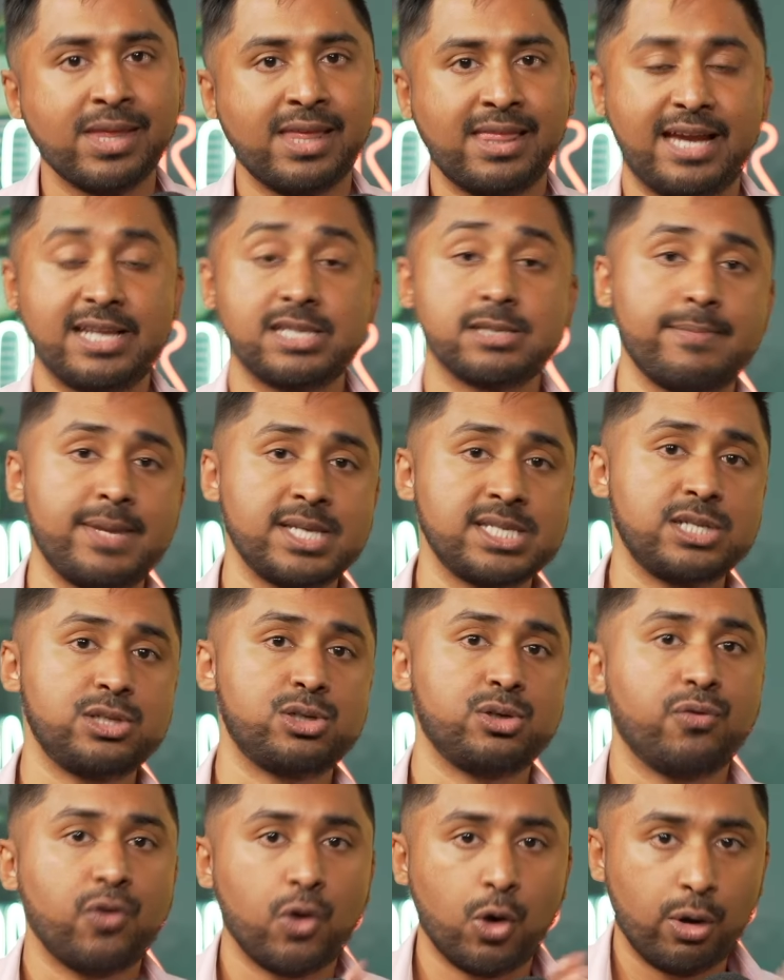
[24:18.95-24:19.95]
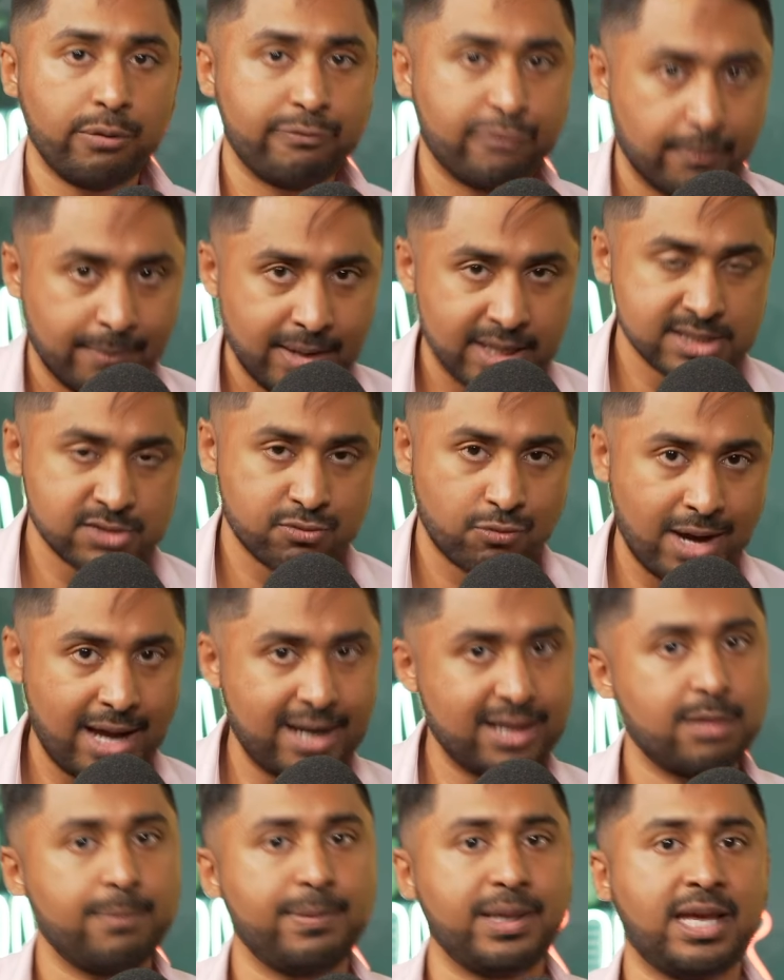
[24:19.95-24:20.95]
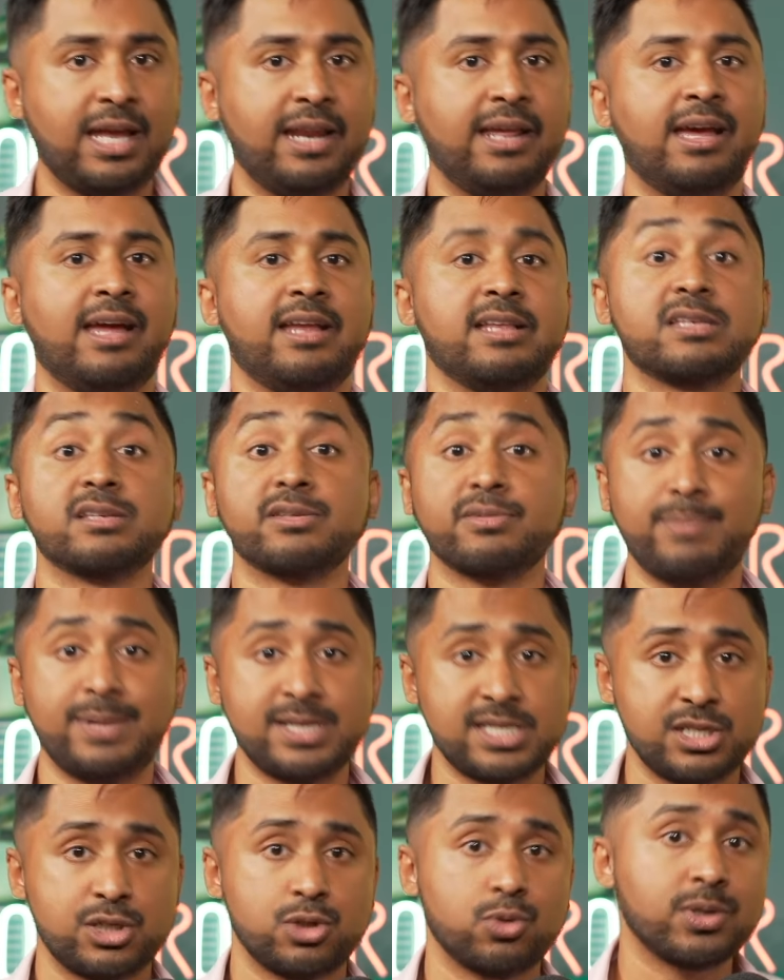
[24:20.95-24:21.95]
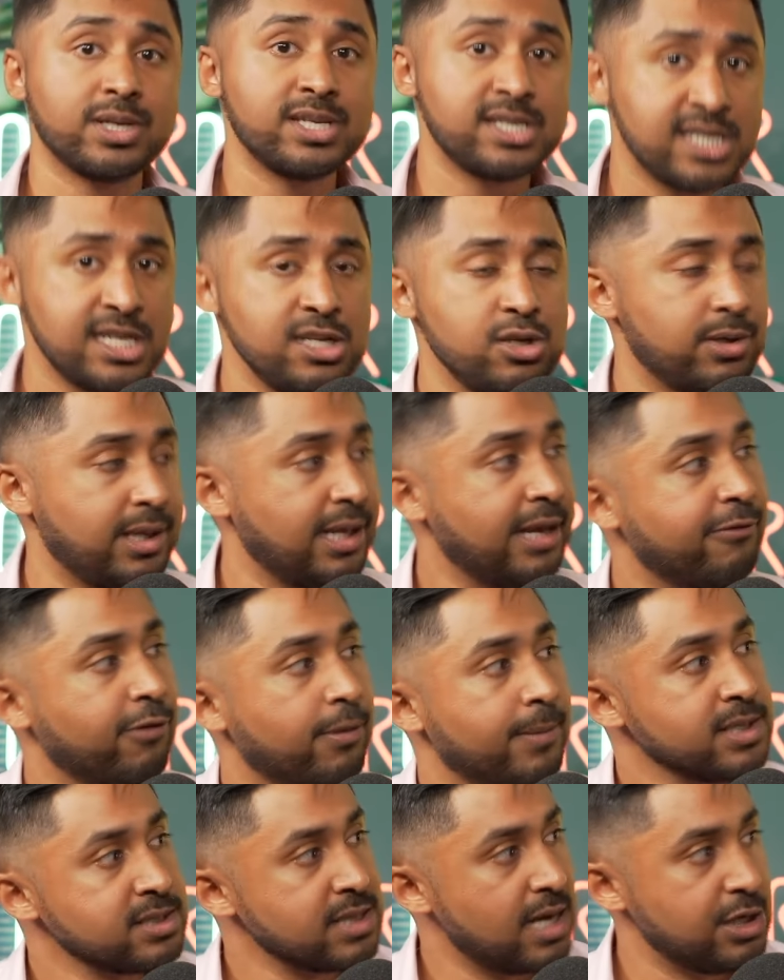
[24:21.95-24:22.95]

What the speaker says: That is a message you've heard from us right at the beginning. It is a message you'll continue to hear from us.